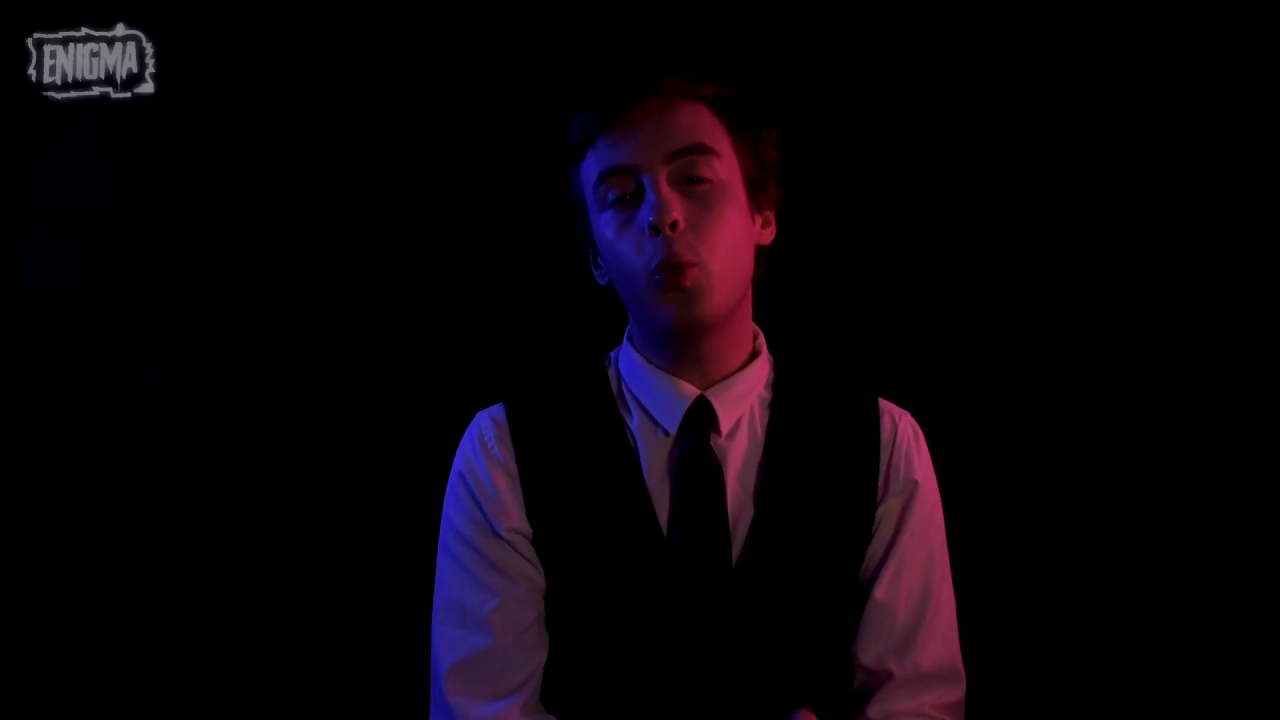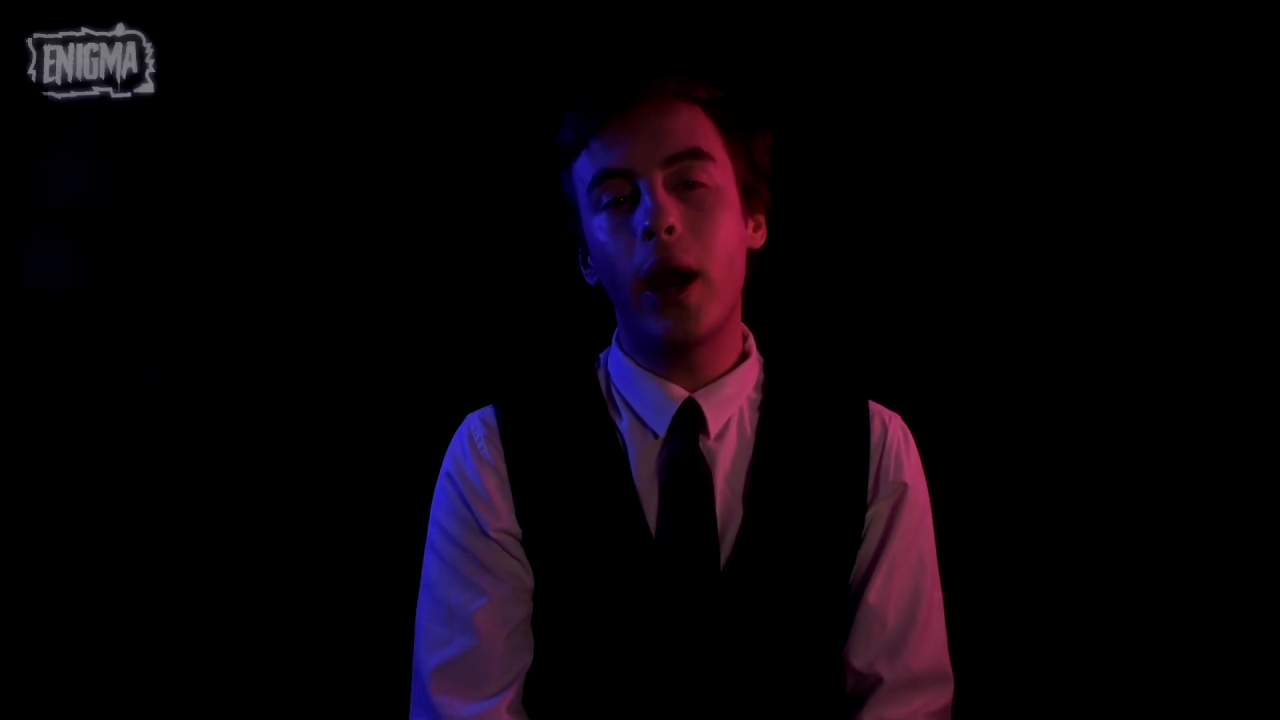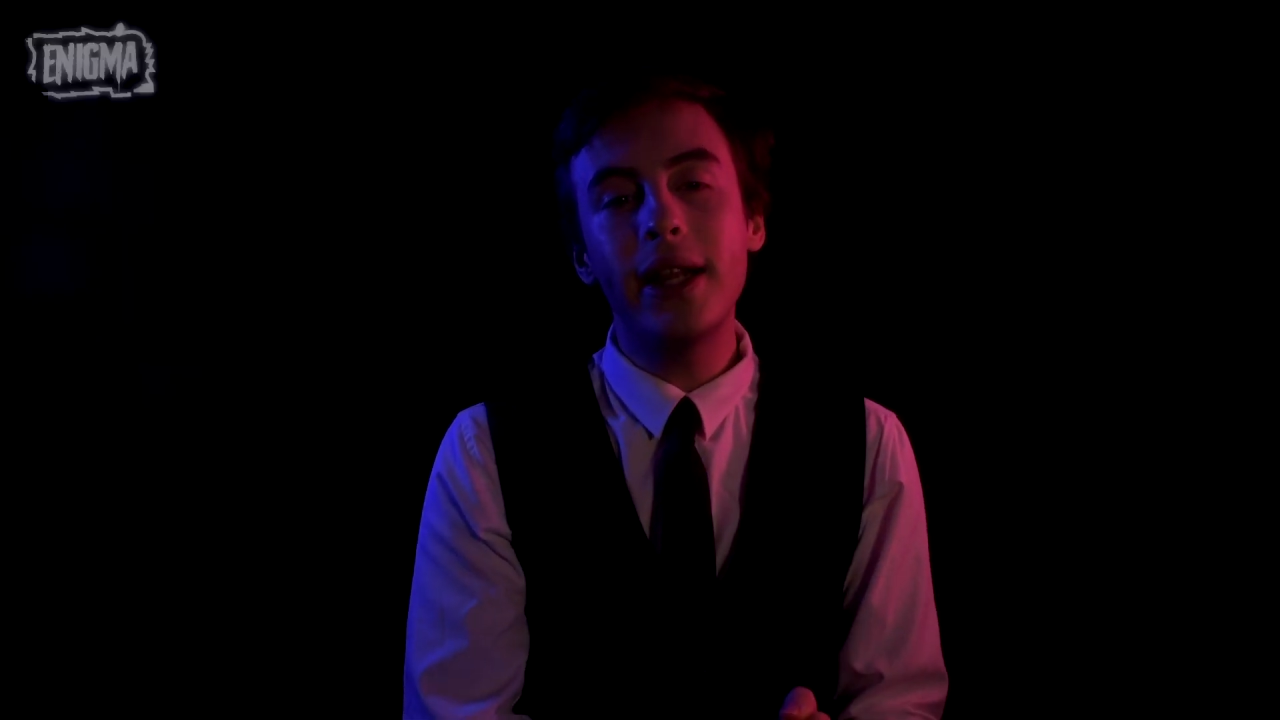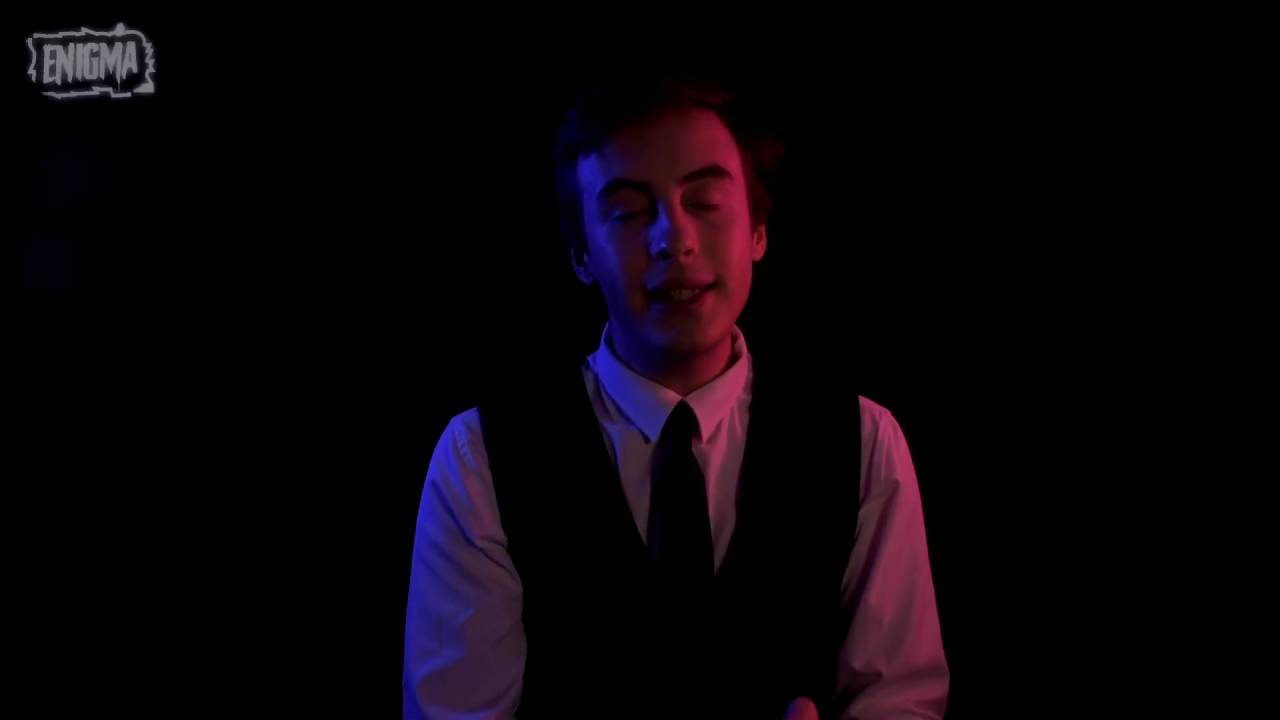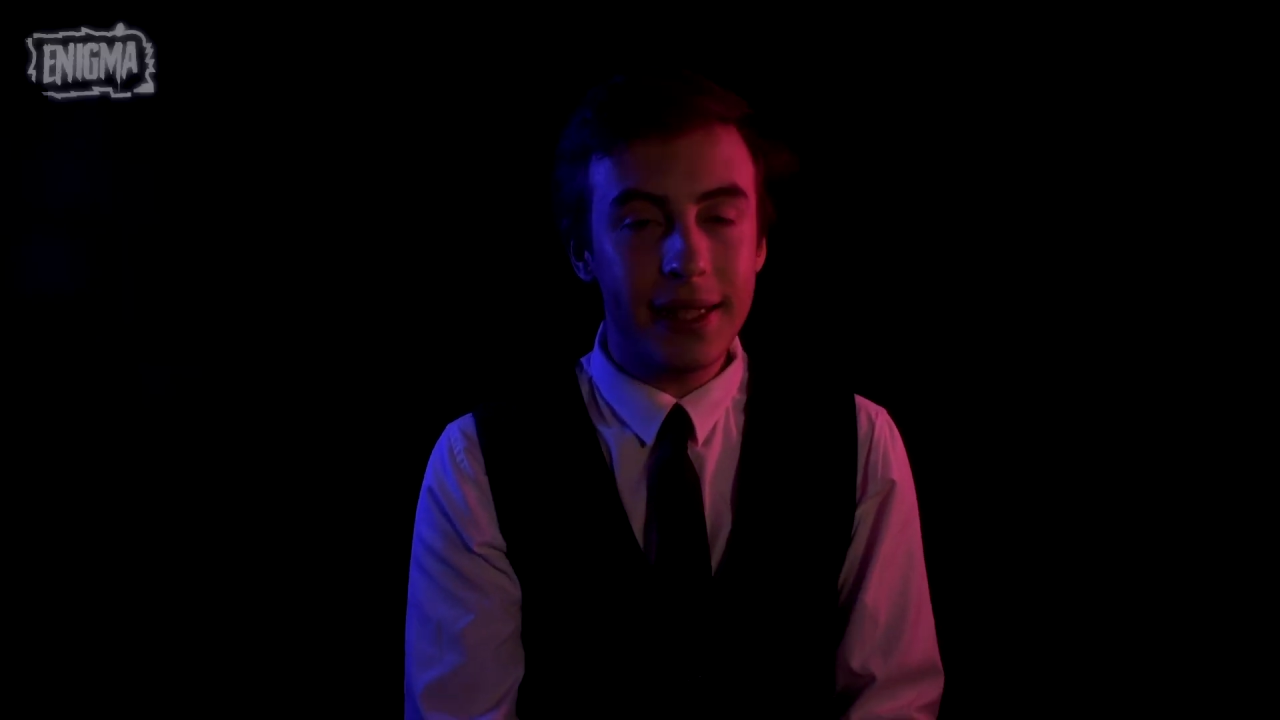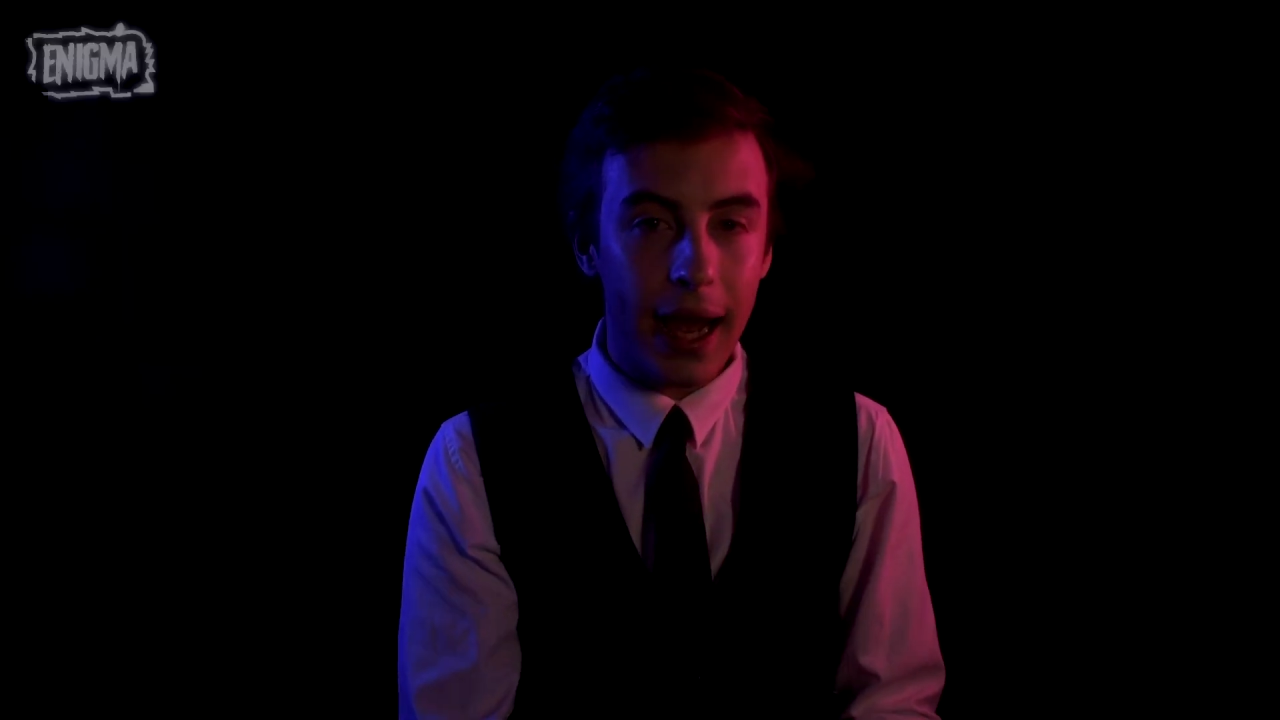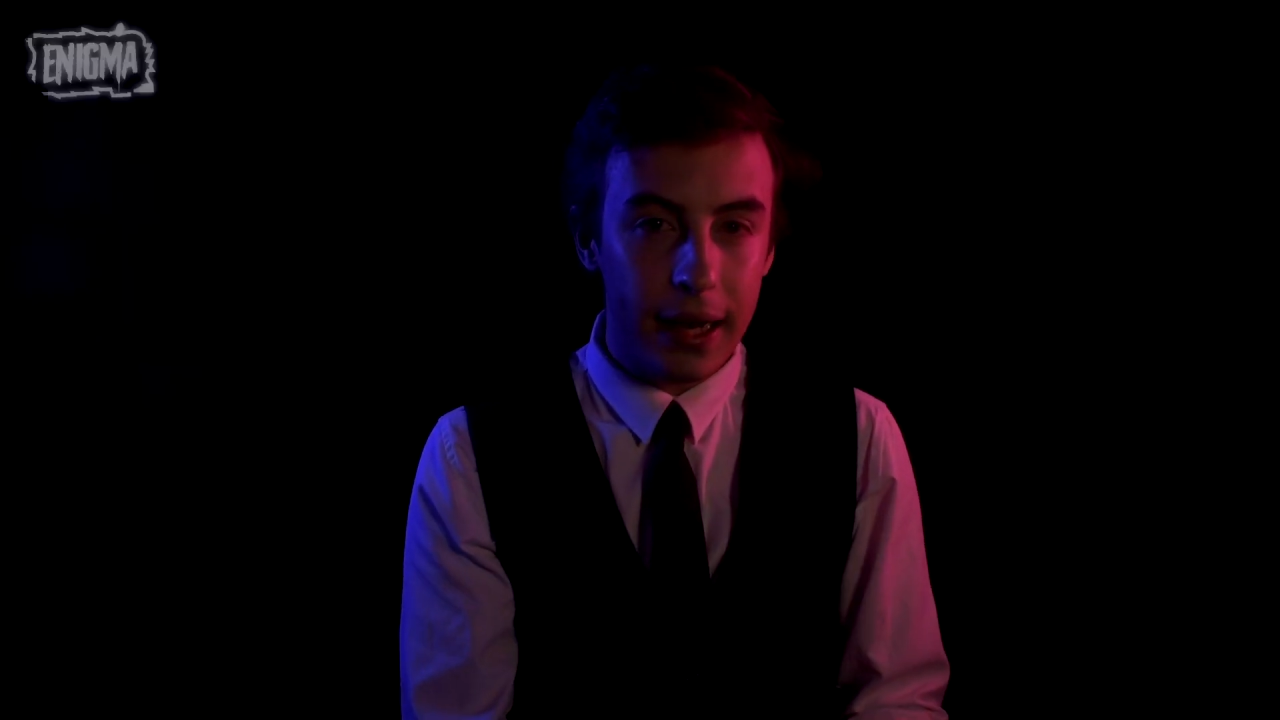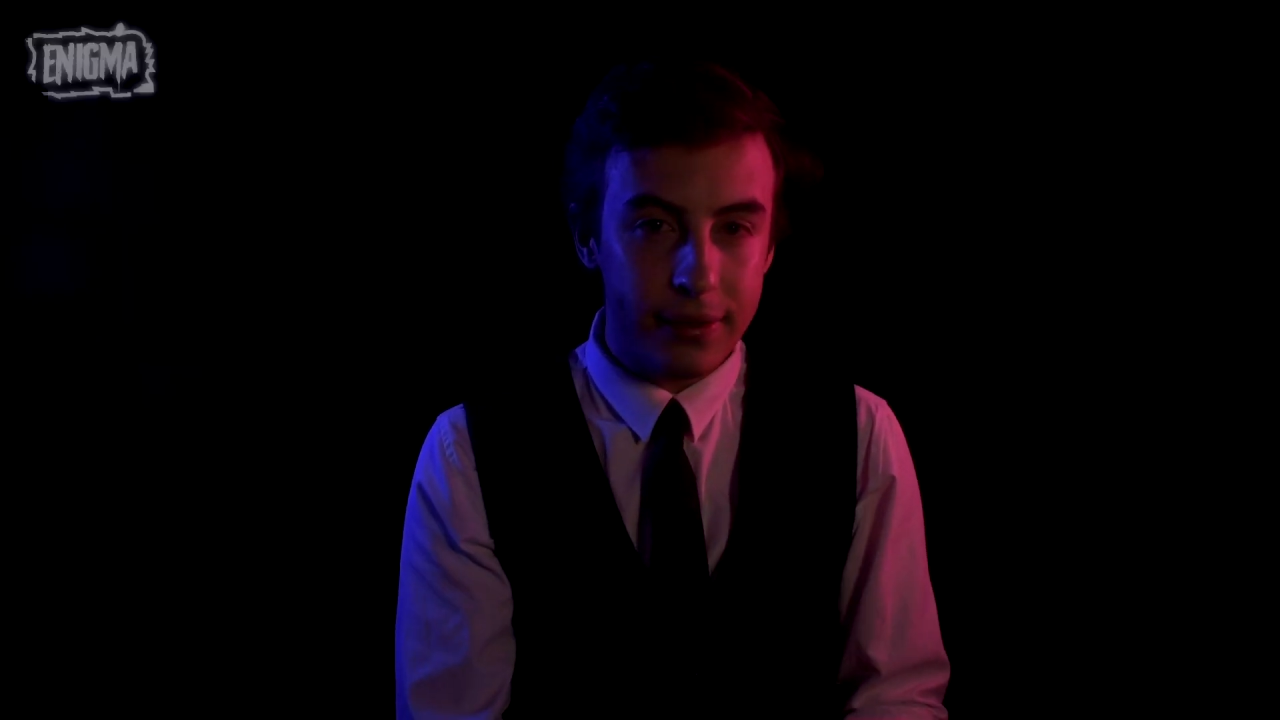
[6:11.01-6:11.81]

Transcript: way to tell